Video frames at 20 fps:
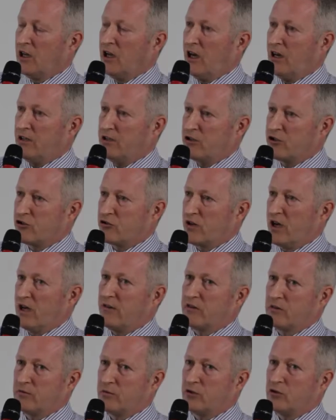and it
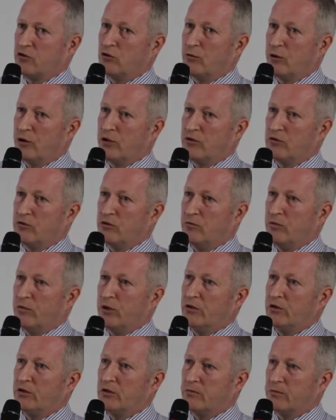drives about £2.2
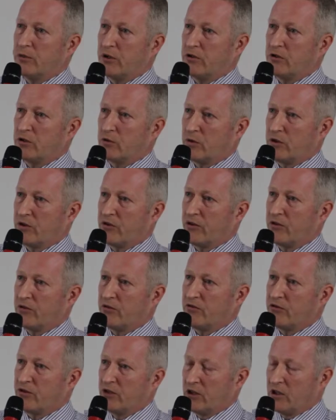billion worth
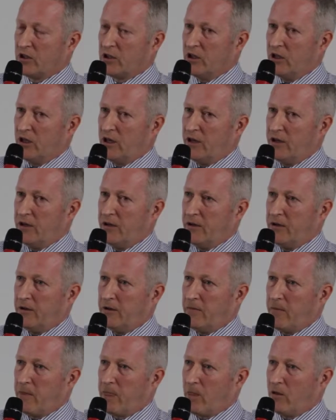
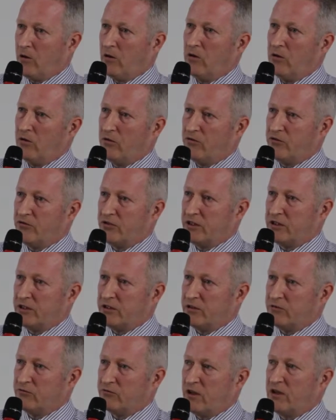of
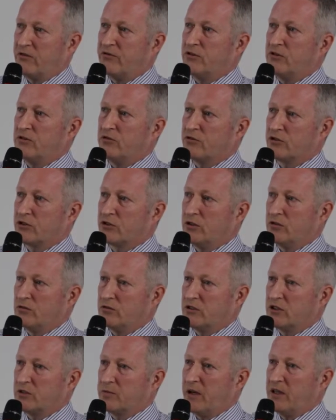revenue for
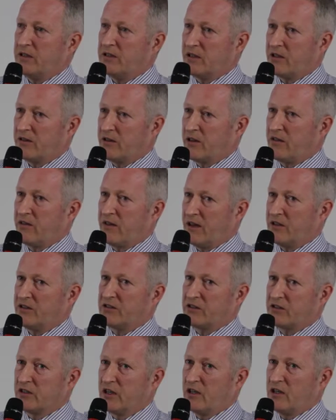Scotland to spend. And I think
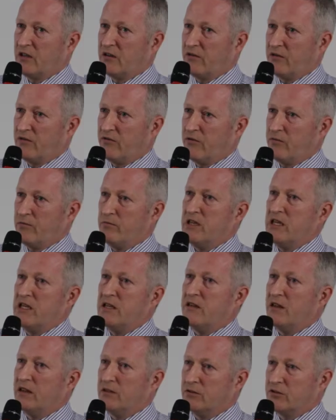that's, for me,
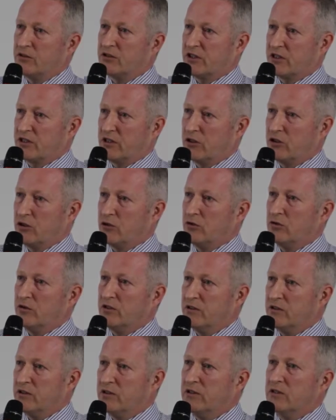that looks like a
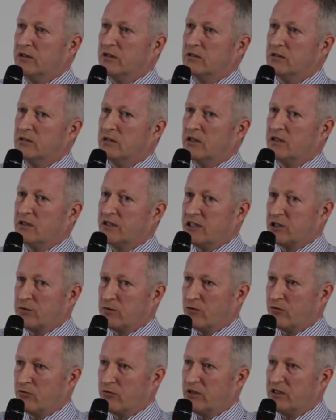good deal, unless
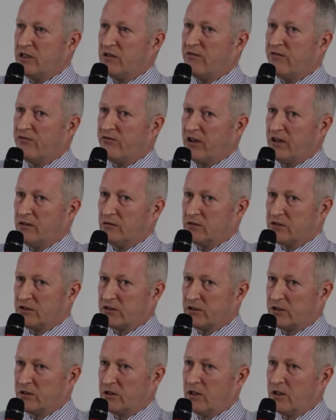we really
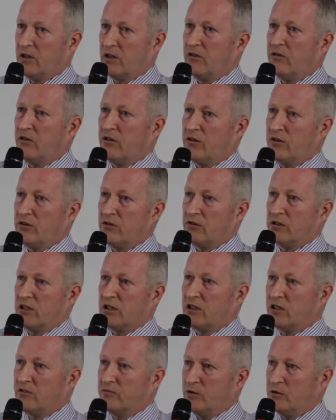felt that the
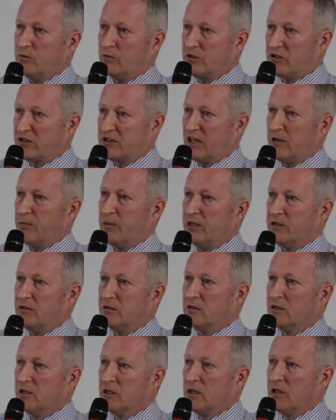UK government would step
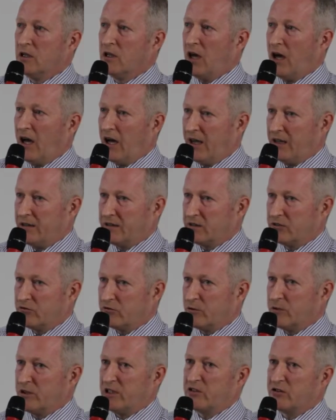in and
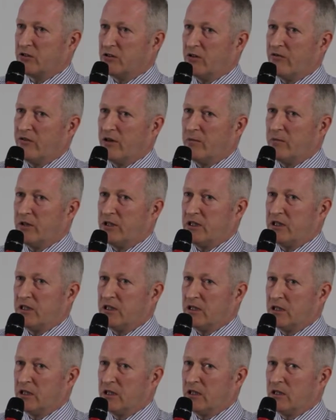replace all of that money,
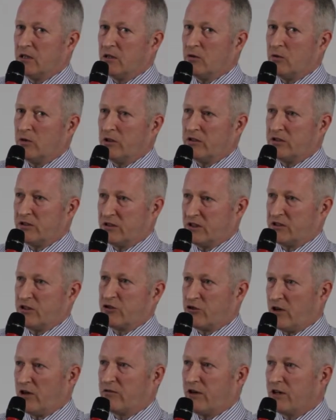when it has a
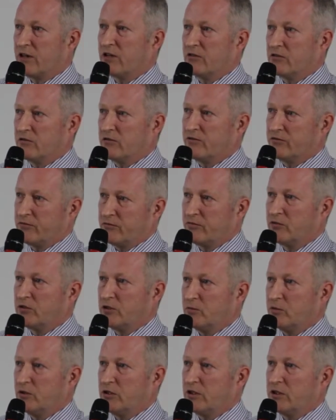track record of,
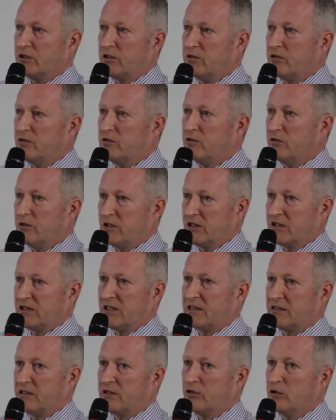some would argue, doing
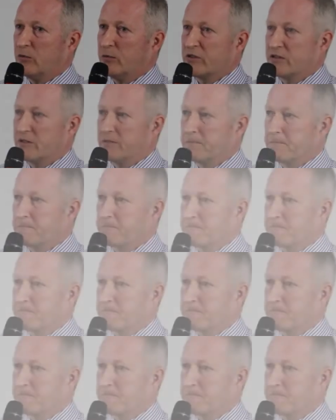exactly the opposite.